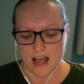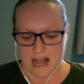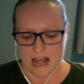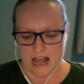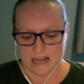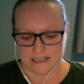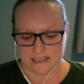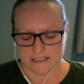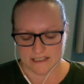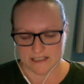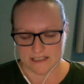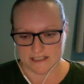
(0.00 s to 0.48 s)

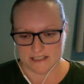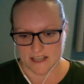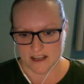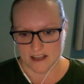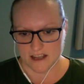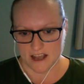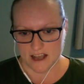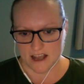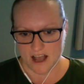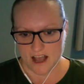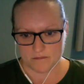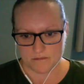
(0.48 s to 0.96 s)
and
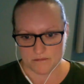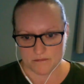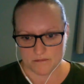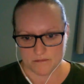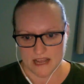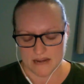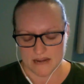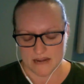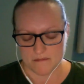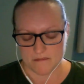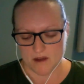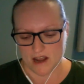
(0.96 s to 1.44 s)
that
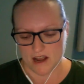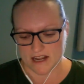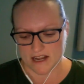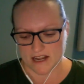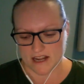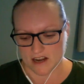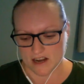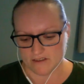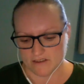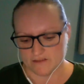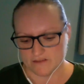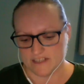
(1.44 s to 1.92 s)
in my
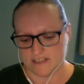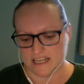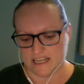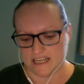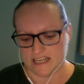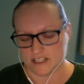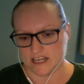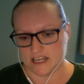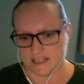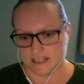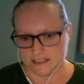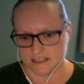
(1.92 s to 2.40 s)
kind of
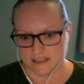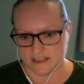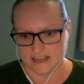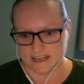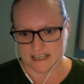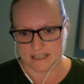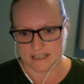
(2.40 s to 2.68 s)
teaching